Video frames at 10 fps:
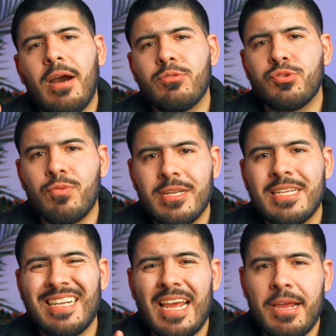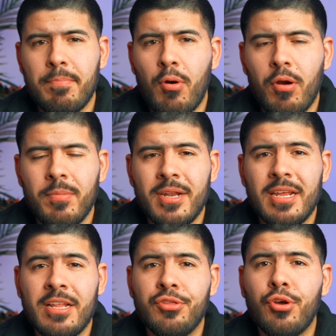I was renting an apartment
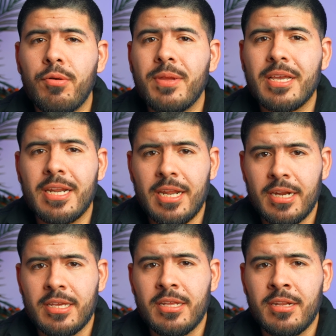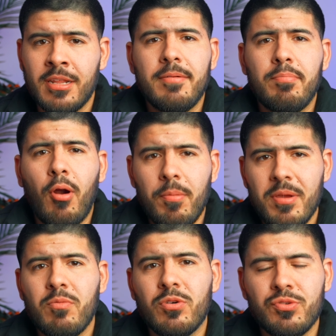in Derby, Connecticut. The
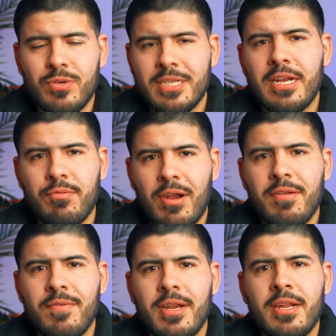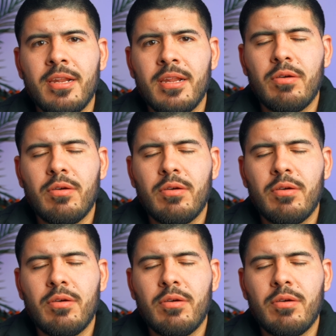apartment was recently renovated.